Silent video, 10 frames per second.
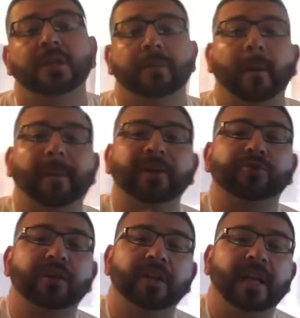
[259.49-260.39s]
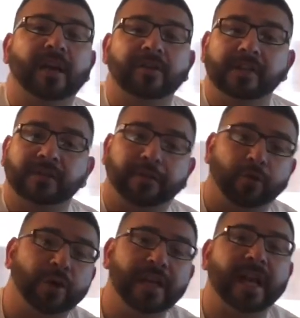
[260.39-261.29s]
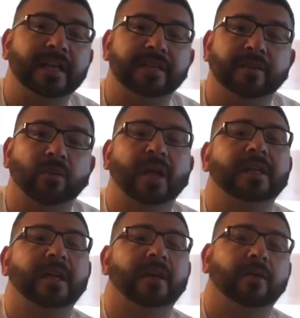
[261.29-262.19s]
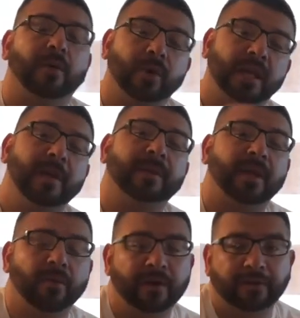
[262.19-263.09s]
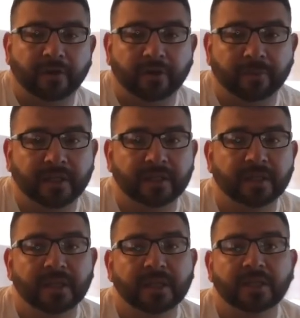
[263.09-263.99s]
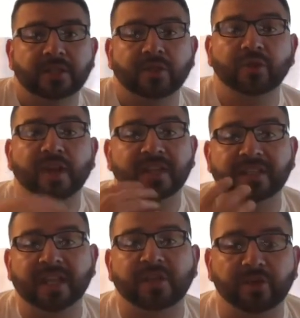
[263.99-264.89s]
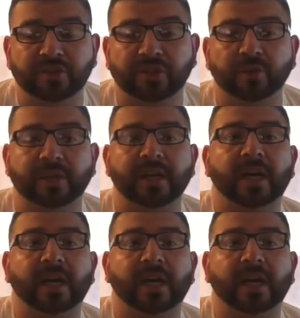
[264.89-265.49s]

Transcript: My Patreon account is free as of right now. I want to keep it that way for a little bit so you guys can get used to it.